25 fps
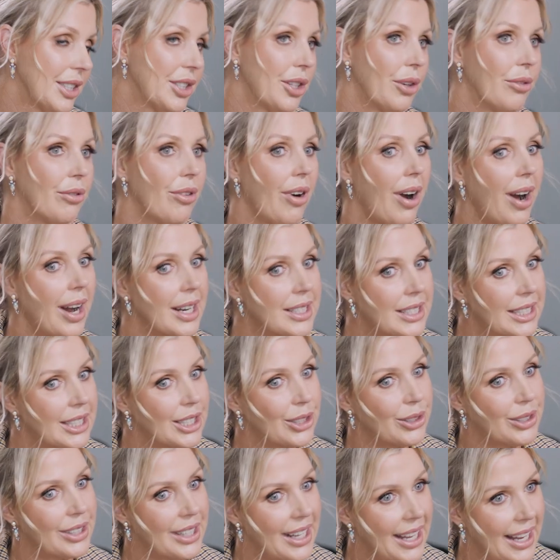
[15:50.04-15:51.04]
So right
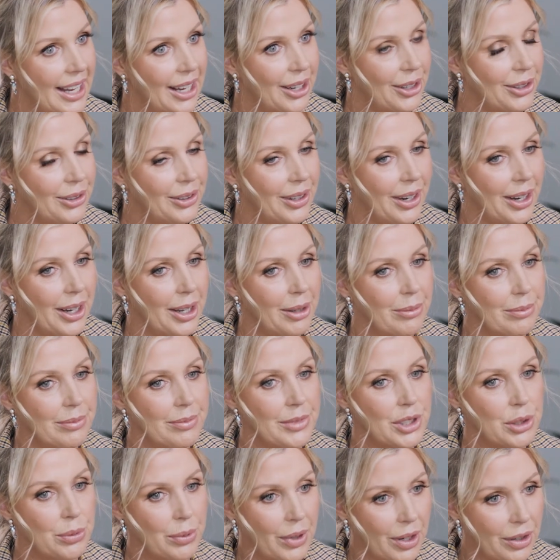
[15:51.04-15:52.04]
here and now, I'm
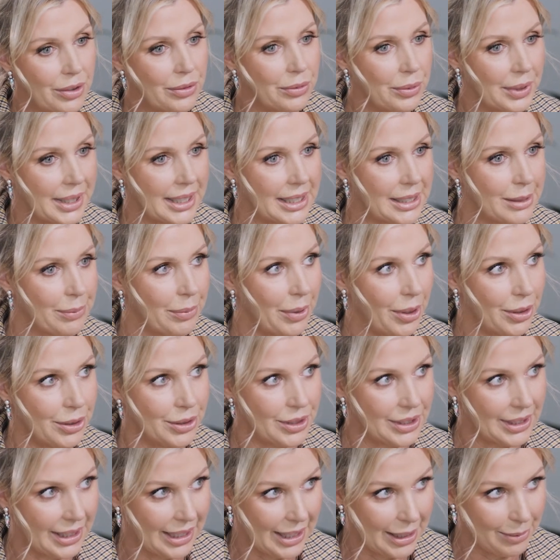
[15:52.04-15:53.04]
12 weeks
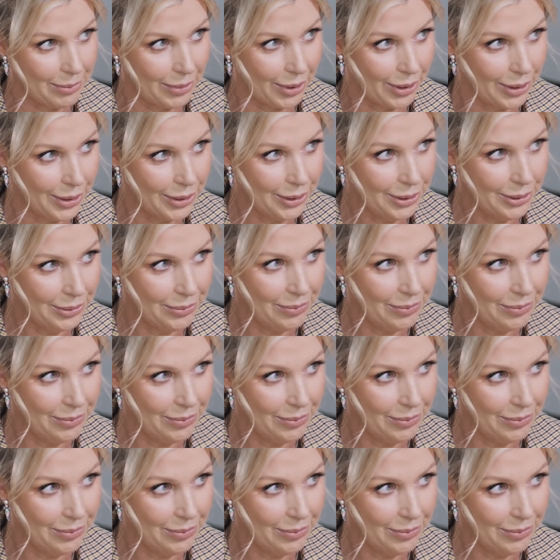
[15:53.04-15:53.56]
post chemo.